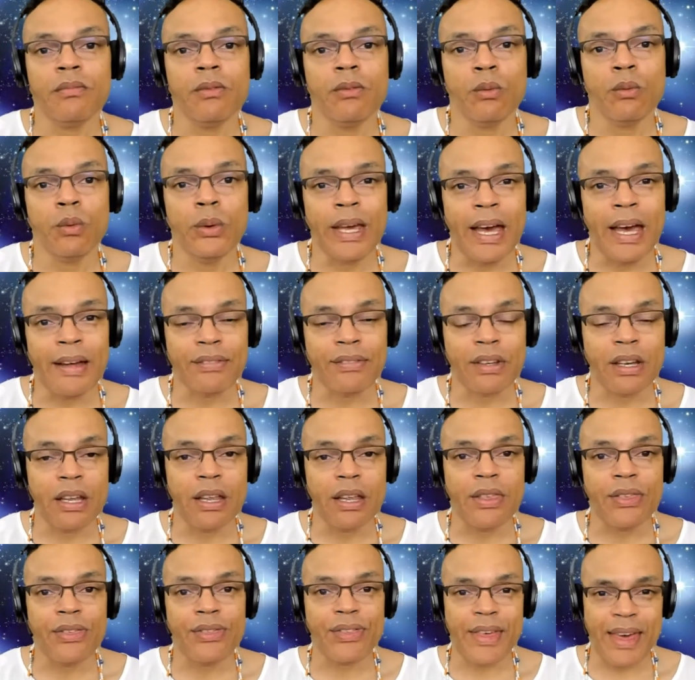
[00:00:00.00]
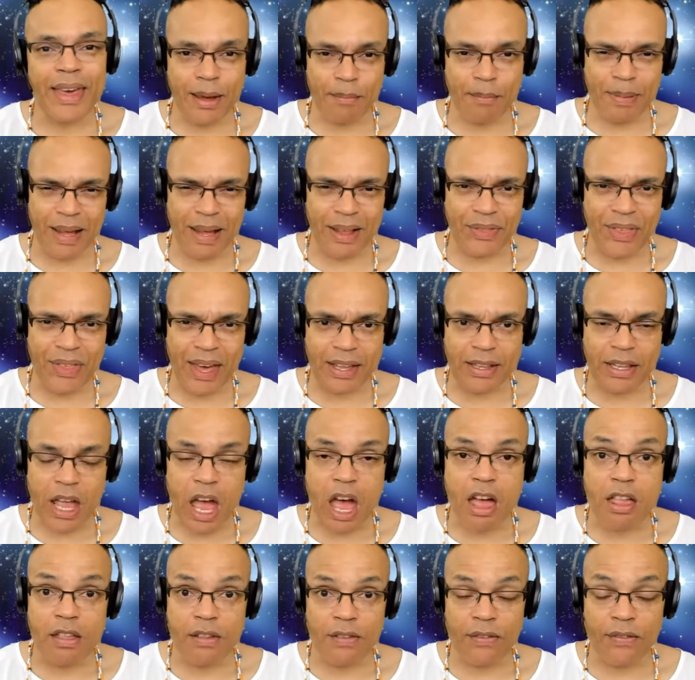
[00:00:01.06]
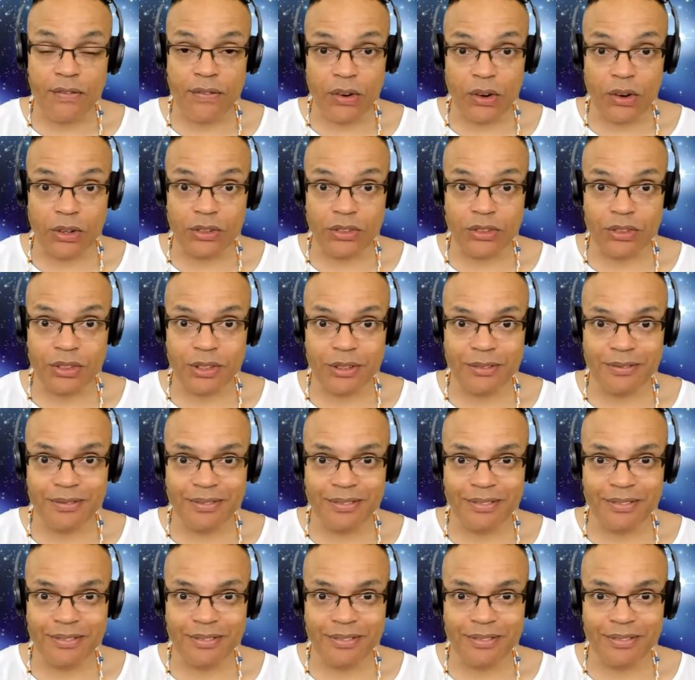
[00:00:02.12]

we have to think about that first.